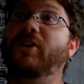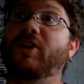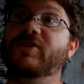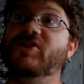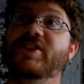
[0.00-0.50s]

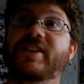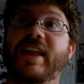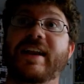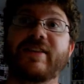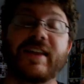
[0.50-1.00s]
aren't just
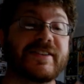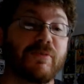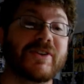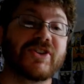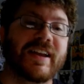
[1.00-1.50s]
like because
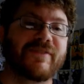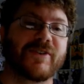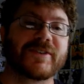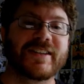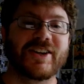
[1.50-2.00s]
originally in
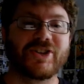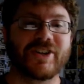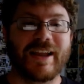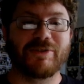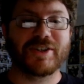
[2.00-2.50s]
first
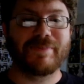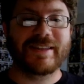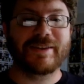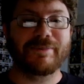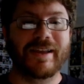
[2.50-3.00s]
edition they were just
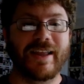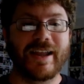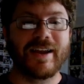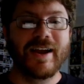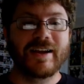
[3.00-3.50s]
meant to be like